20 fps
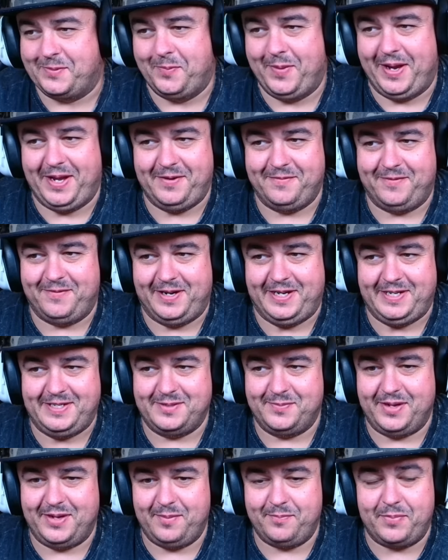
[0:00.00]
what made it funny
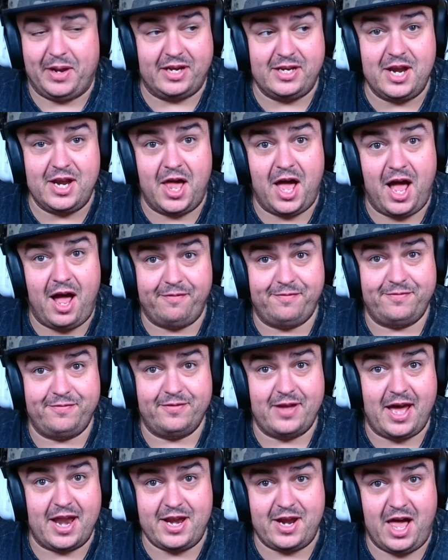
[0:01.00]
to me. But I didn't laugh.
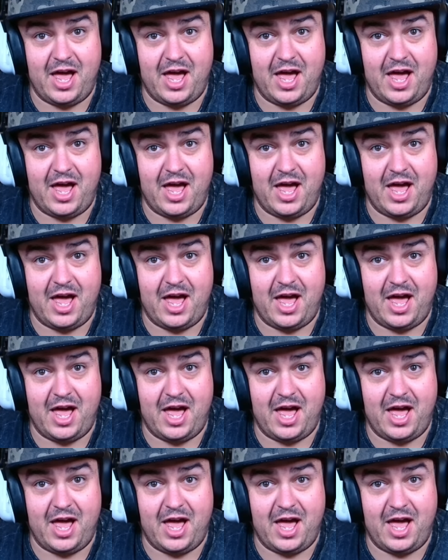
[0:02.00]
I didn't